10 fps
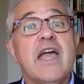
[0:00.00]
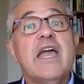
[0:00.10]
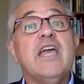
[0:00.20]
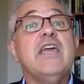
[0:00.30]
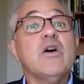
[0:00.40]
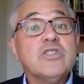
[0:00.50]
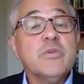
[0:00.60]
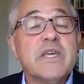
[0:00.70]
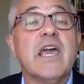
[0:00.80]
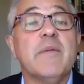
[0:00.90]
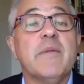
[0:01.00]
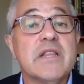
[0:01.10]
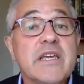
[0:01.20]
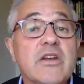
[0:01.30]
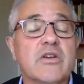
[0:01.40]
He also became a
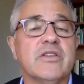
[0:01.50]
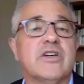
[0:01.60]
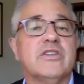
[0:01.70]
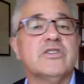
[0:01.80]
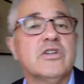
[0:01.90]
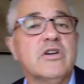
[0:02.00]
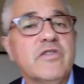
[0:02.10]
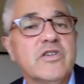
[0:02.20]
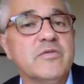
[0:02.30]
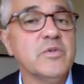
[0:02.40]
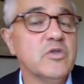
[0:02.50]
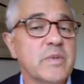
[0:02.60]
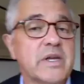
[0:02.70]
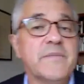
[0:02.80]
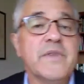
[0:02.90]
leader in the conservative
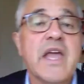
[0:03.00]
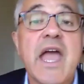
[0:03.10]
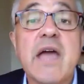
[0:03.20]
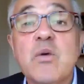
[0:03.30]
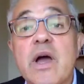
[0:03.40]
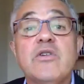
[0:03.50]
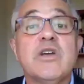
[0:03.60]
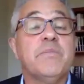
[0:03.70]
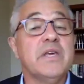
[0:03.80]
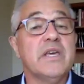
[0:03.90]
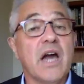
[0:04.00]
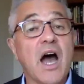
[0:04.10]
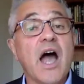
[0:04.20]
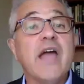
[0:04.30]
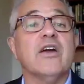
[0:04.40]
movement and wound up being
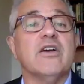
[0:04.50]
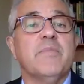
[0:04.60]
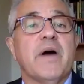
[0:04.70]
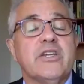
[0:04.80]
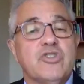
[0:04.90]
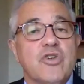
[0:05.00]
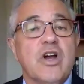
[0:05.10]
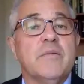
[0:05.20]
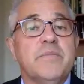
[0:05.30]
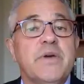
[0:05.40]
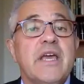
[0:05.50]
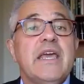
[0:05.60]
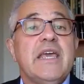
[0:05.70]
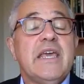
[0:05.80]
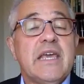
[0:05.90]
hired by Trump
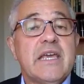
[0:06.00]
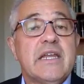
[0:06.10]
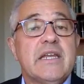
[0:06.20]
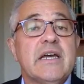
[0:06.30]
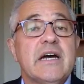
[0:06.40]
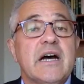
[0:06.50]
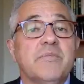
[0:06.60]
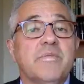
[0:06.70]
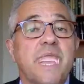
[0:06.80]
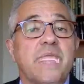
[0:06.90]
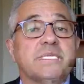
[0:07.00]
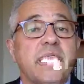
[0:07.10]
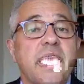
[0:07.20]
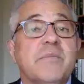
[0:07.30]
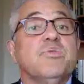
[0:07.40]

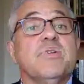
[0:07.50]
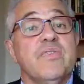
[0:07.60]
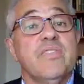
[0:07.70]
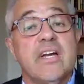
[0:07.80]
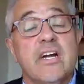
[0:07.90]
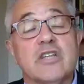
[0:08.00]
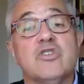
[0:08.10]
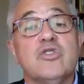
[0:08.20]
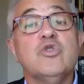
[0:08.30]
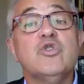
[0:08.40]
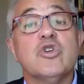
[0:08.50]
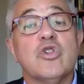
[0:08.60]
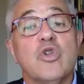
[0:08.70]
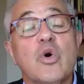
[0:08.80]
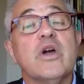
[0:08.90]
as sort of the
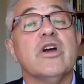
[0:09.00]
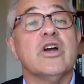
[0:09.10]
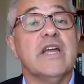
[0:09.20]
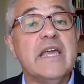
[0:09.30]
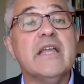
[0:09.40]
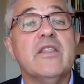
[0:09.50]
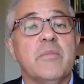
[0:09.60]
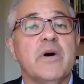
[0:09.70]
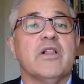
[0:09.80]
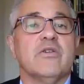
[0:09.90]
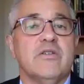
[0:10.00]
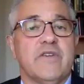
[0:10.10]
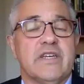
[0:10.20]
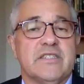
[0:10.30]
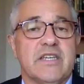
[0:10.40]
constitutional lawyer in the Mueller
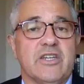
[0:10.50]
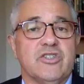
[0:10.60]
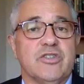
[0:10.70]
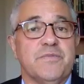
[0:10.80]
investigation.